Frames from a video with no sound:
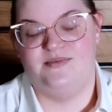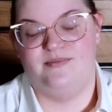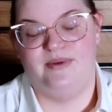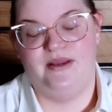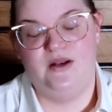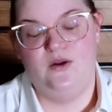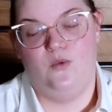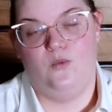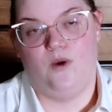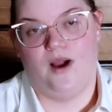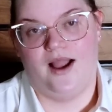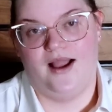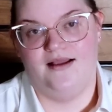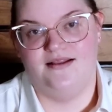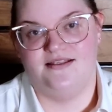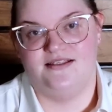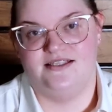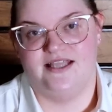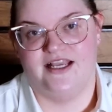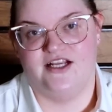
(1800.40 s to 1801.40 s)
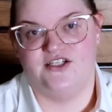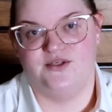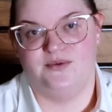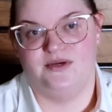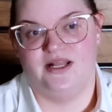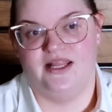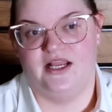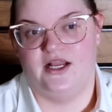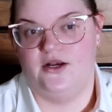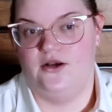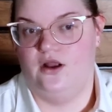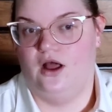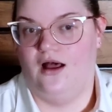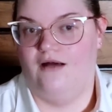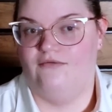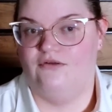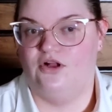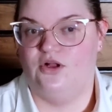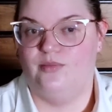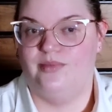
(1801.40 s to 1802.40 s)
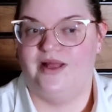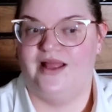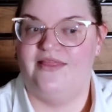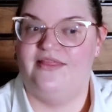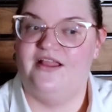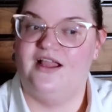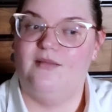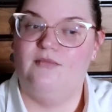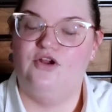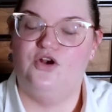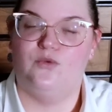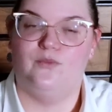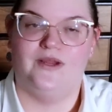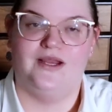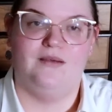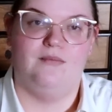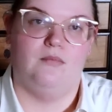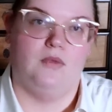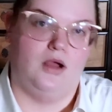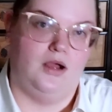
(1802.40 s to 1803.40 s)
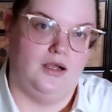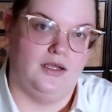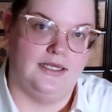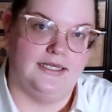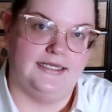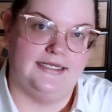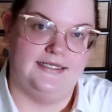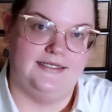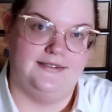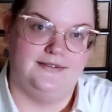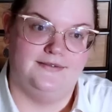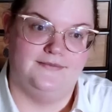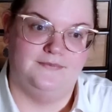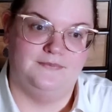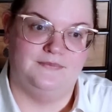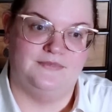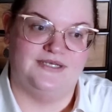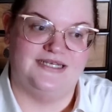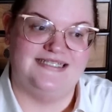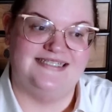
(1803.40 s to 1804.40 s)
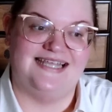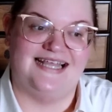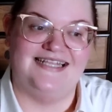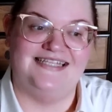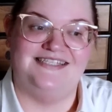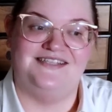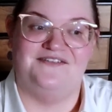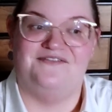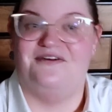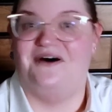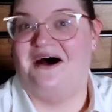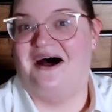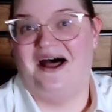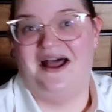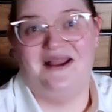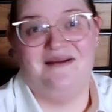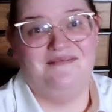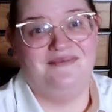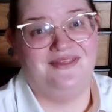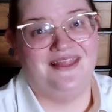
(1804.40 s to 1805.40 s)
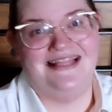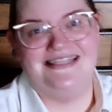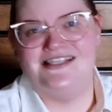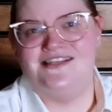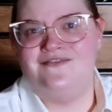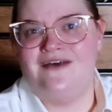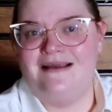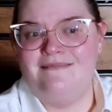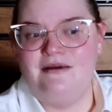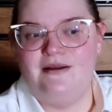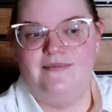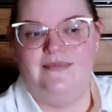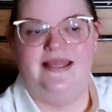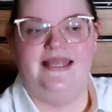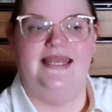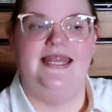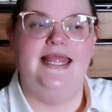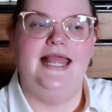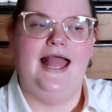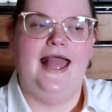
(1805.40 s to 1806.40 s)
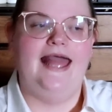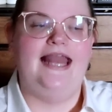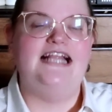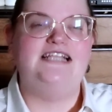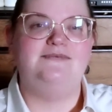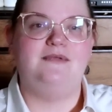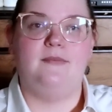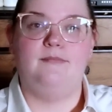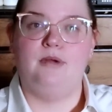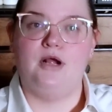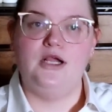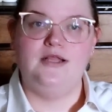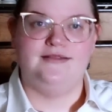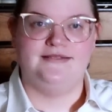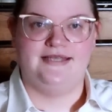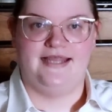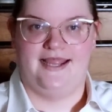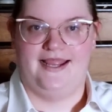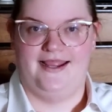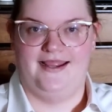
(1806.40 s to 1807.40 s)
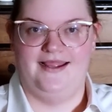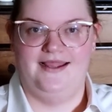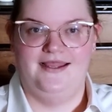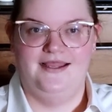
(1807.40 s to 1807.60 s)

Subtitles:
been a while since I actually read like a novel, but I think I'm gonna read manga, because that's the vibe. That's the vibe I'm in. And it's my birthday,